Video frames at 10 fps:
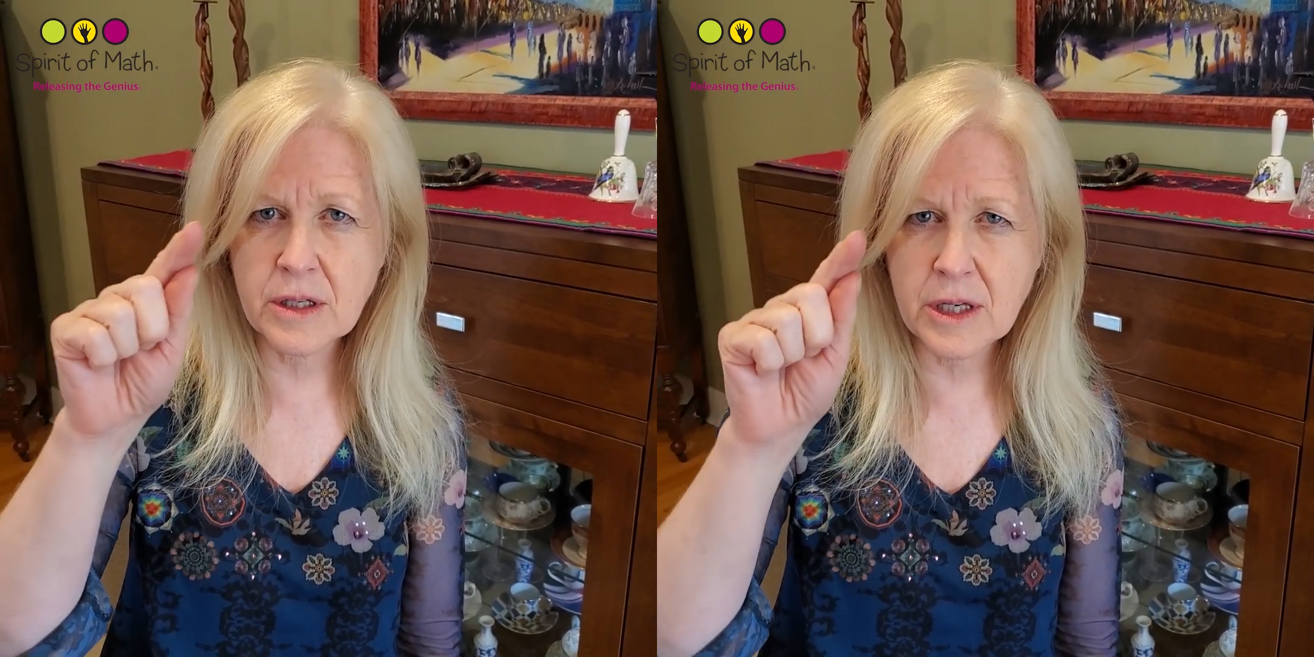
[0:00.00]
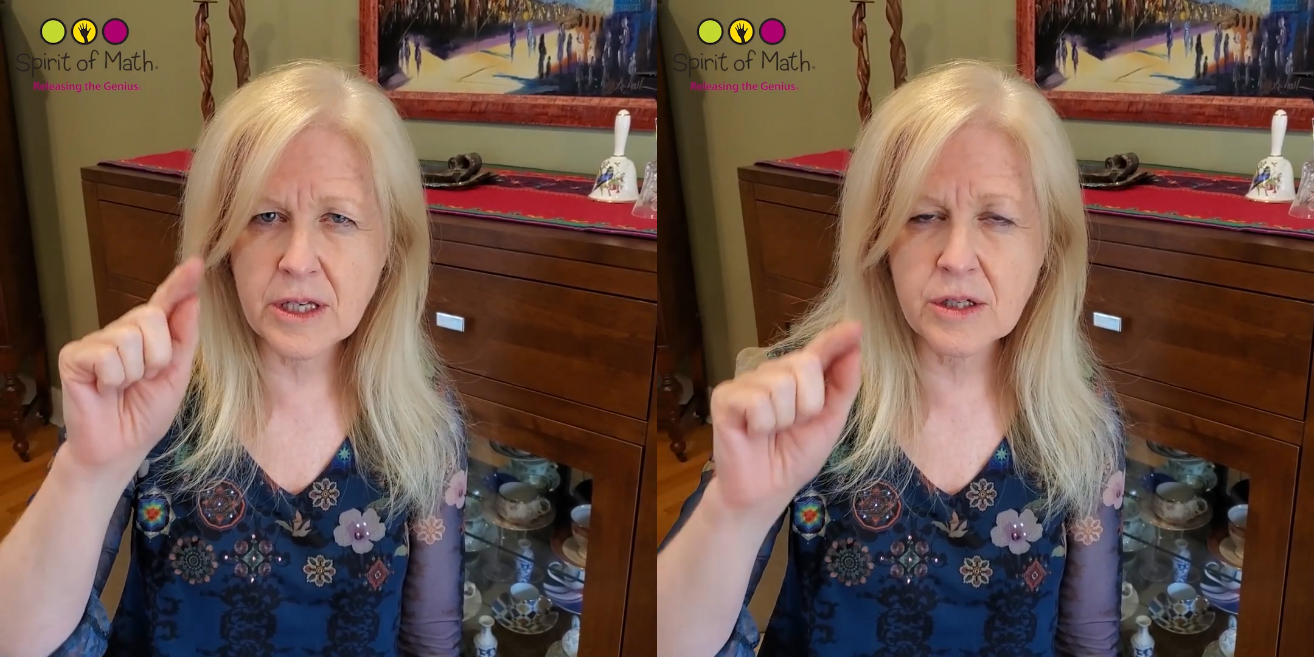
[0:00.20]
you
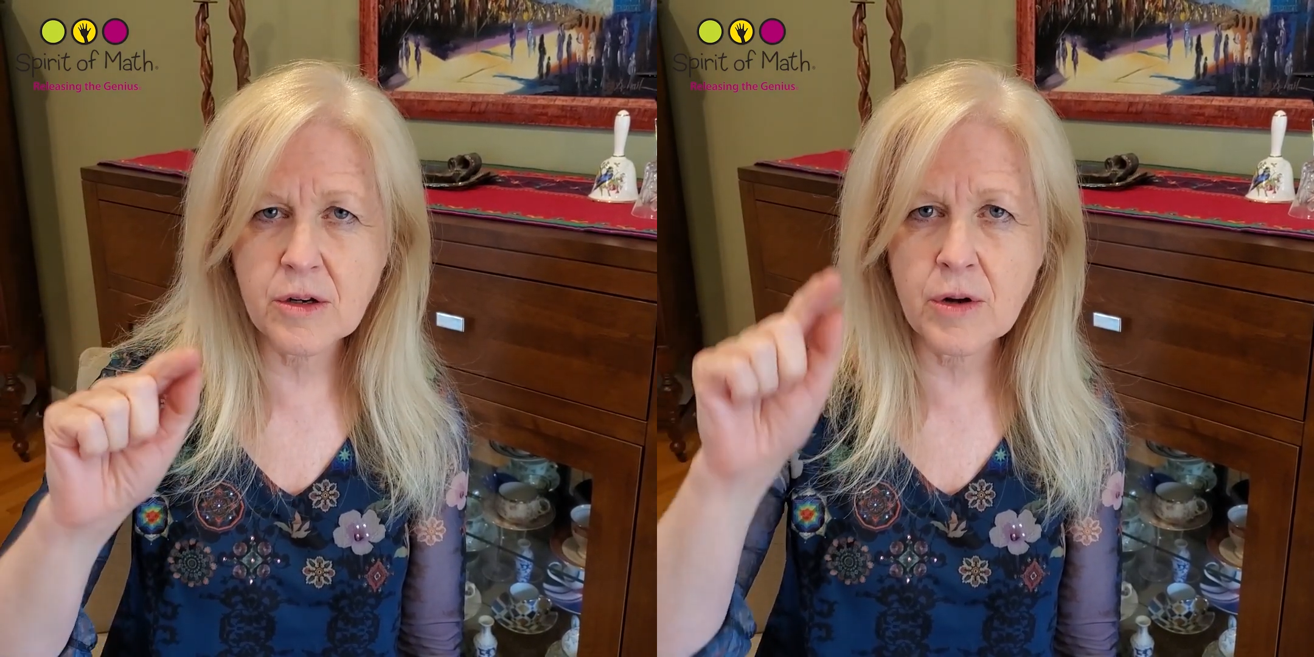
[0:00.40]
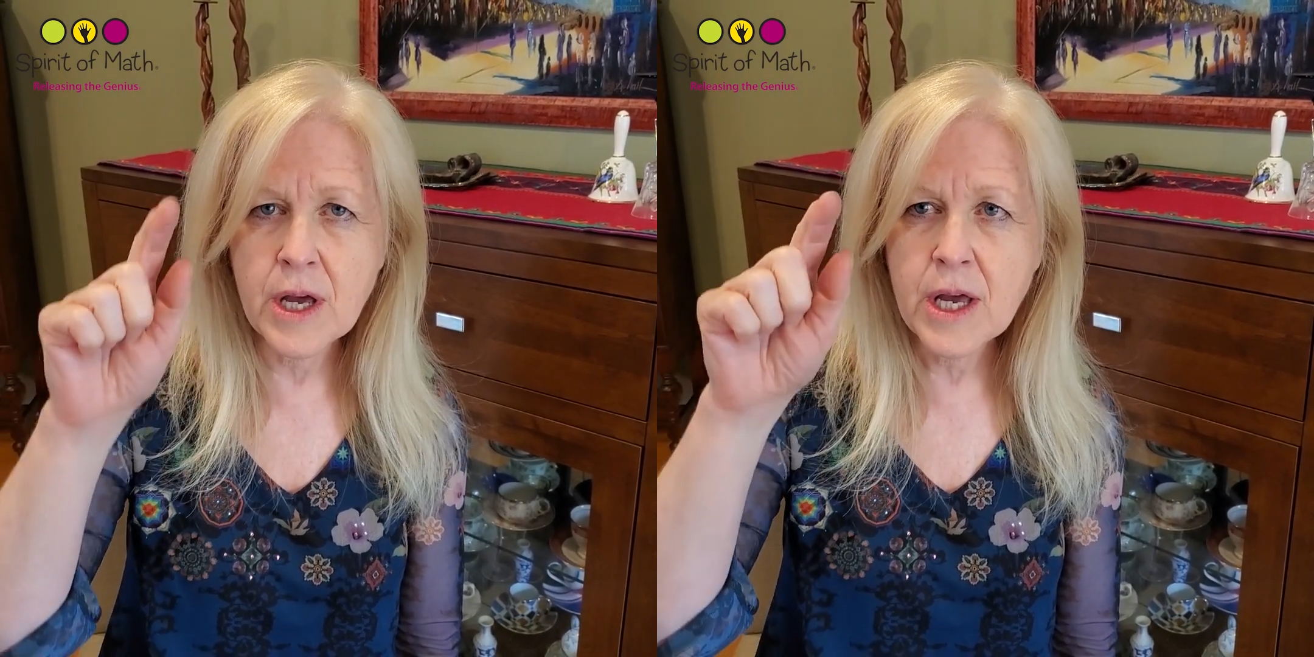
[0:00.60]
need
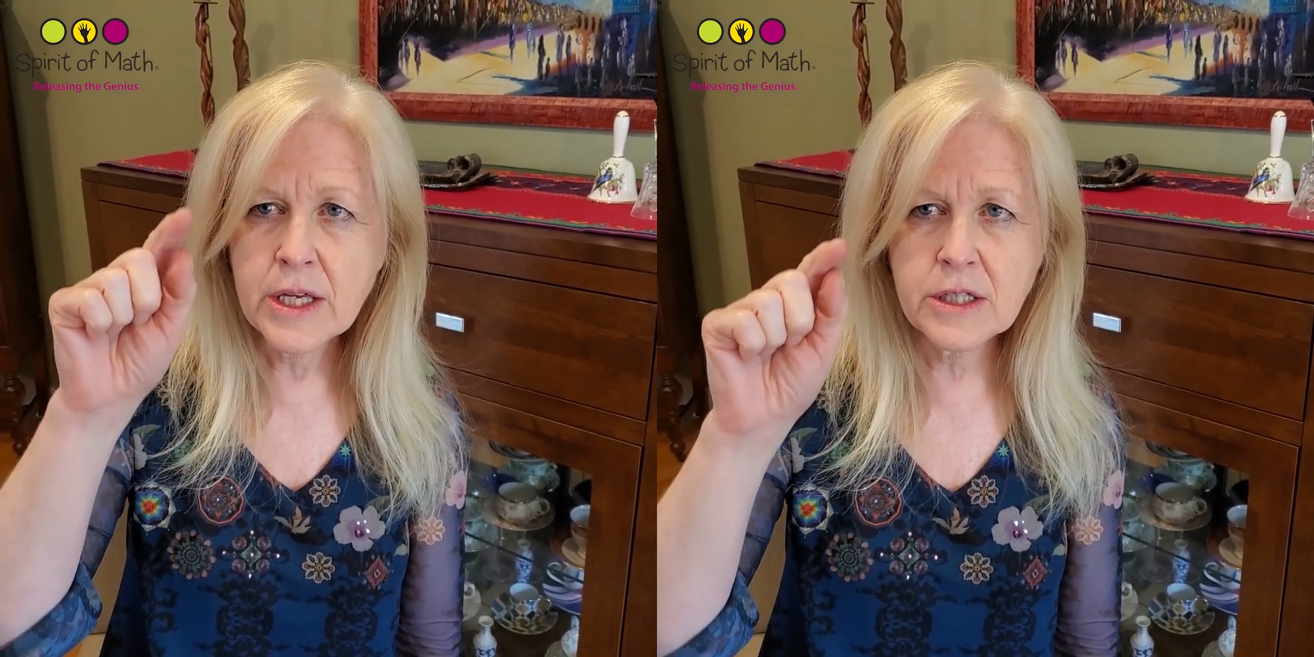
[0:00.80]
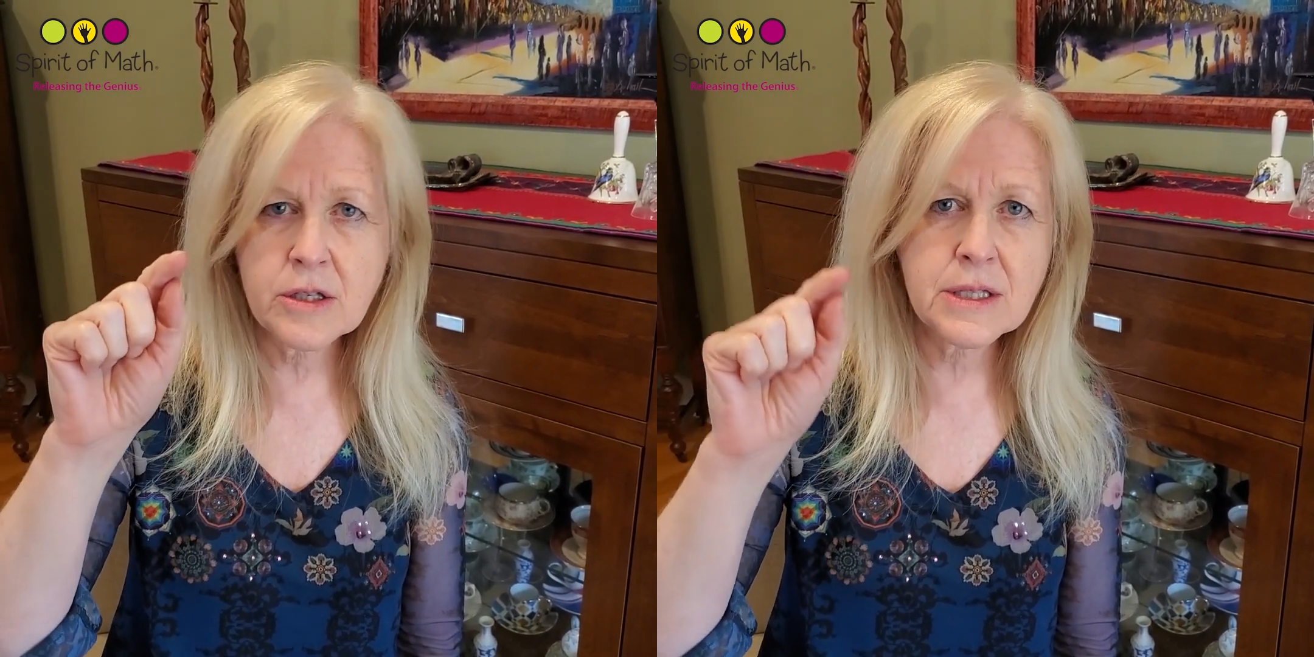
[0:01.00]

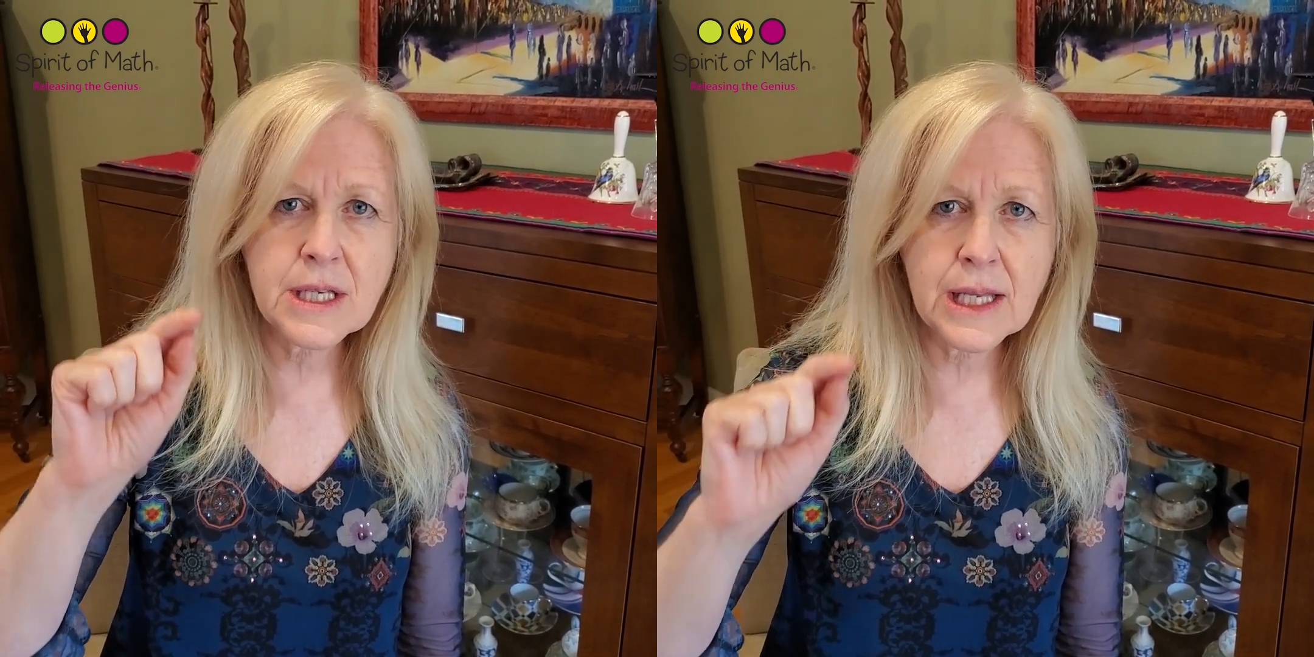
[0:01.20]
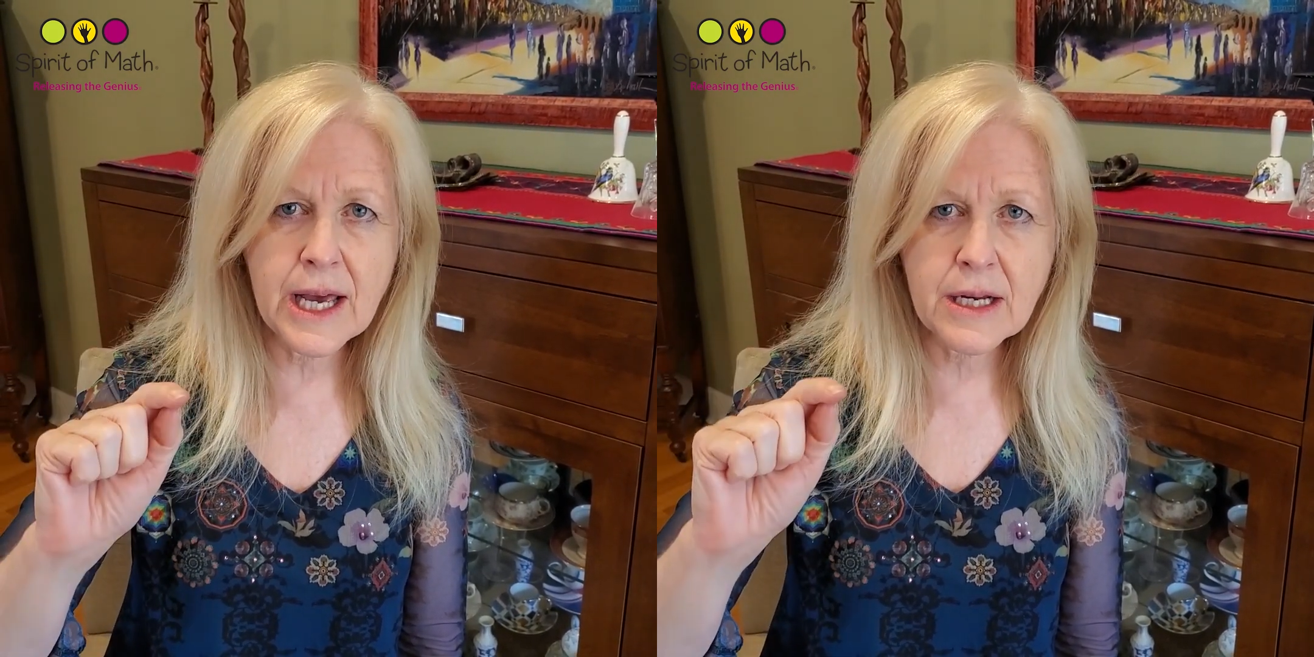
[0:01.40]
to
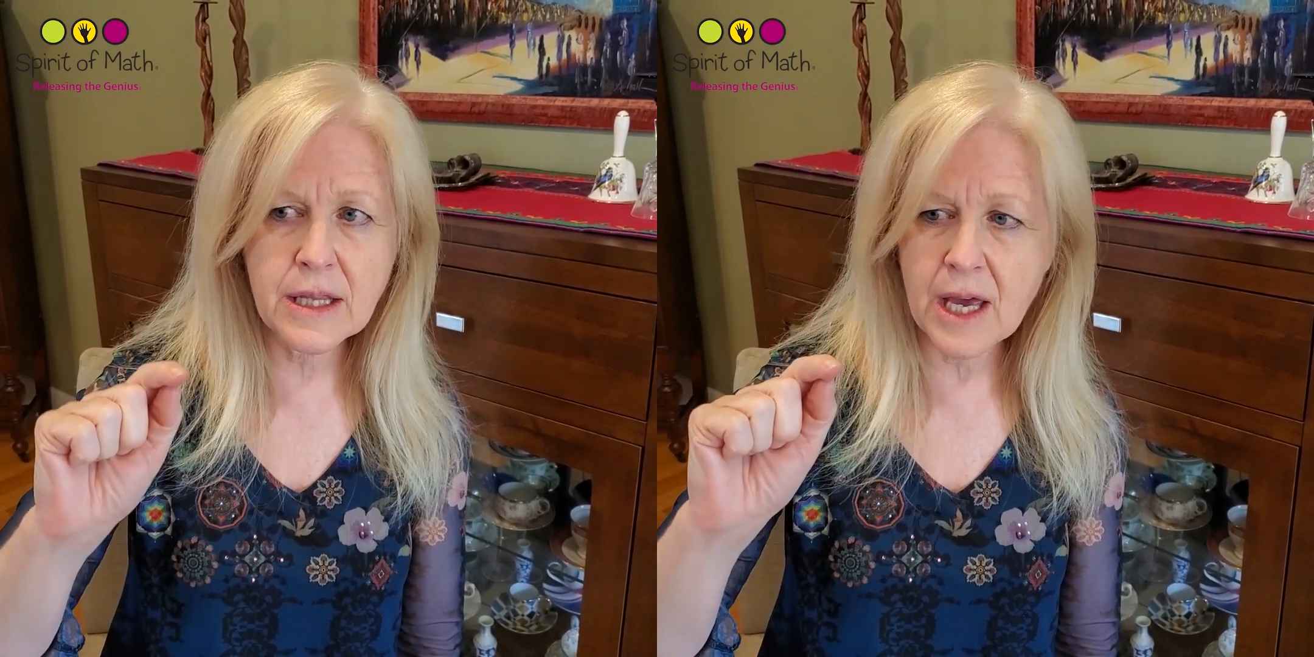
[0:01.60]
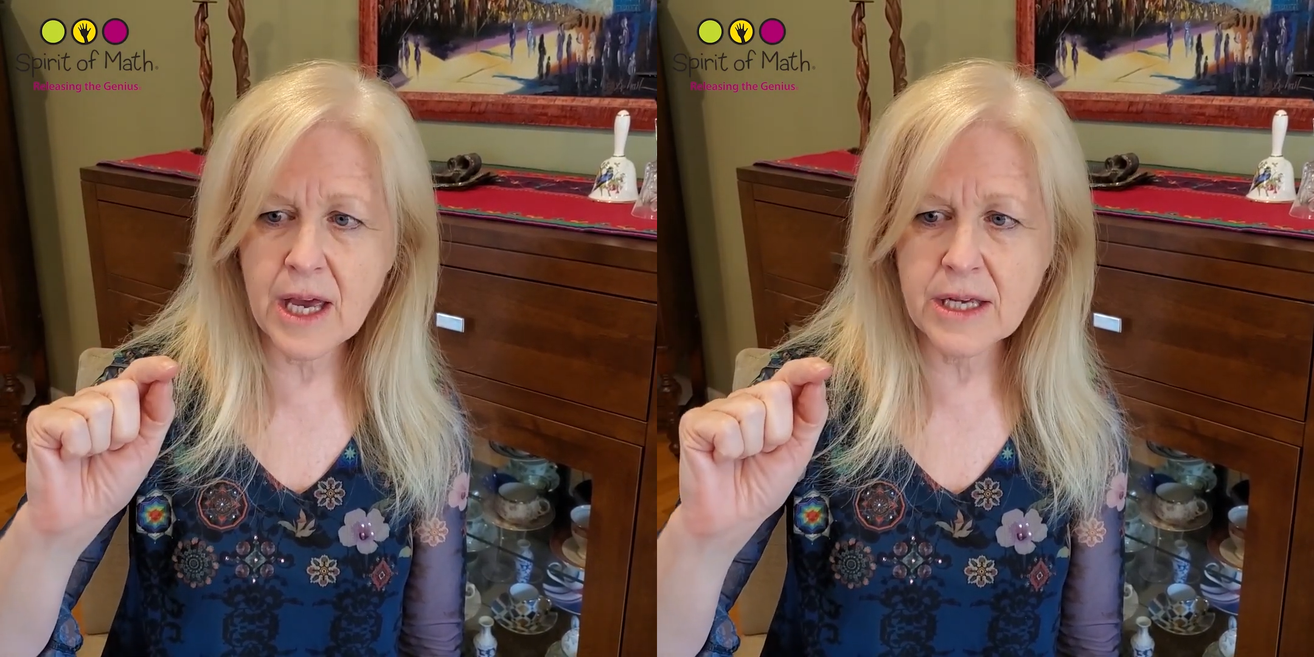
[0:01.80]
select
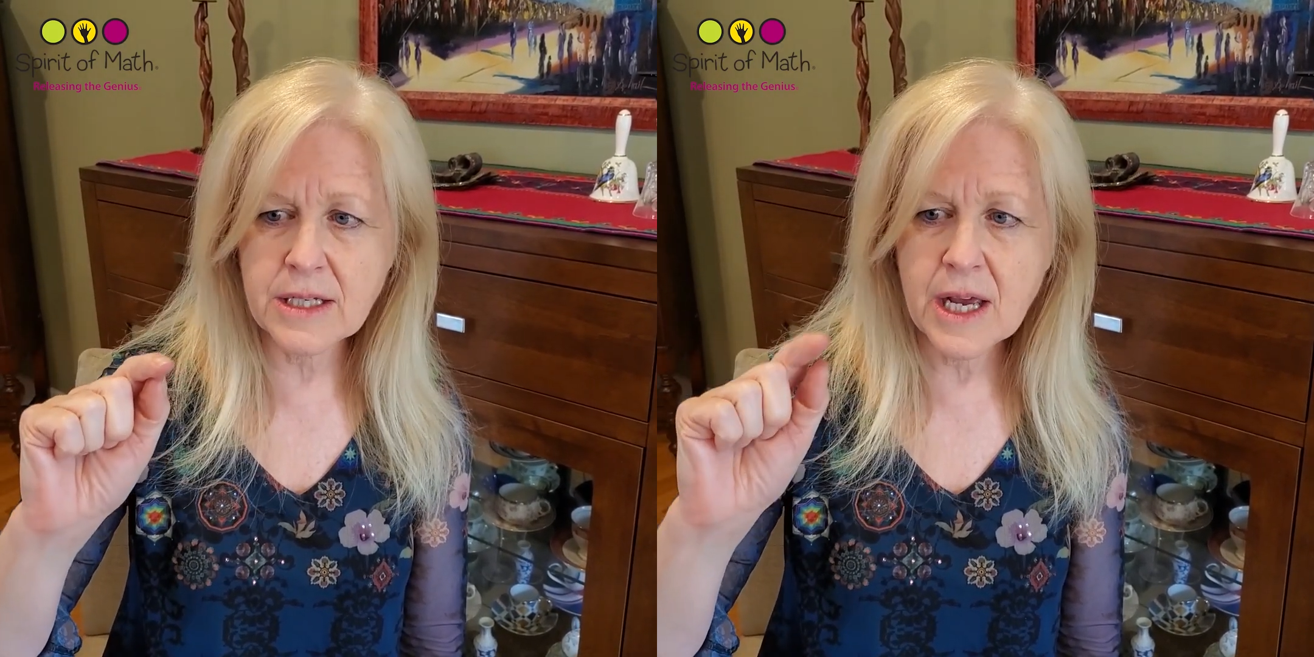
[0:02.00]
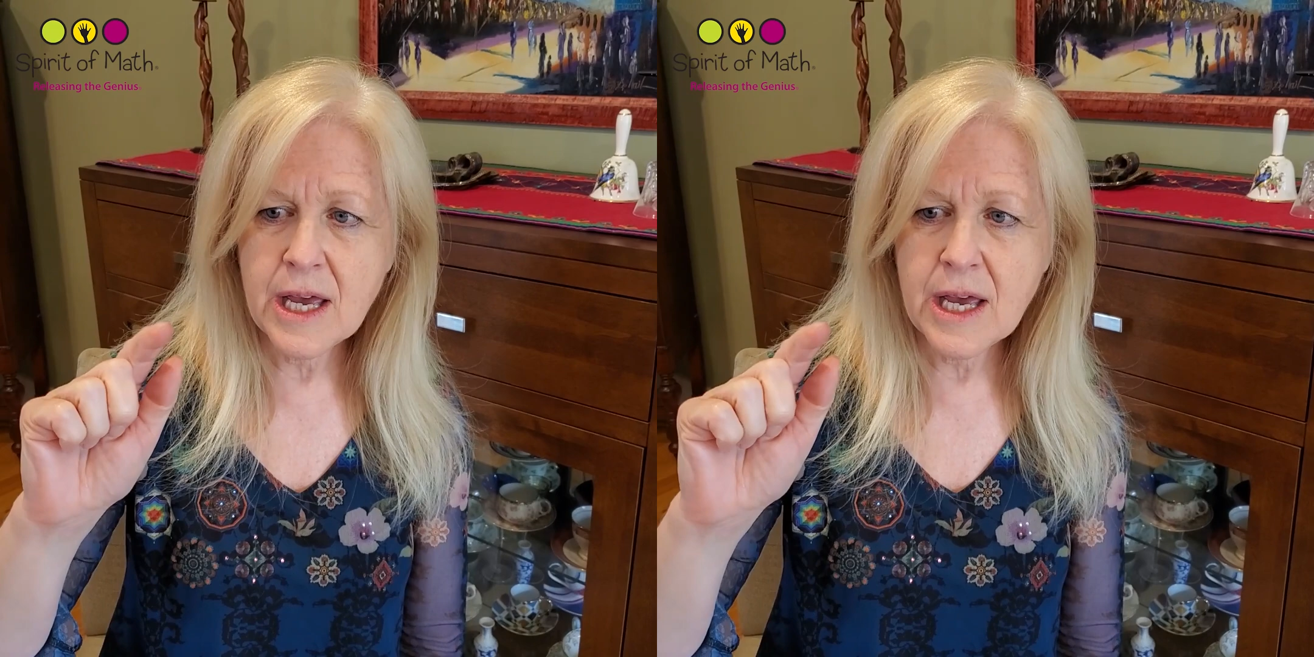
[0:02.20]
that.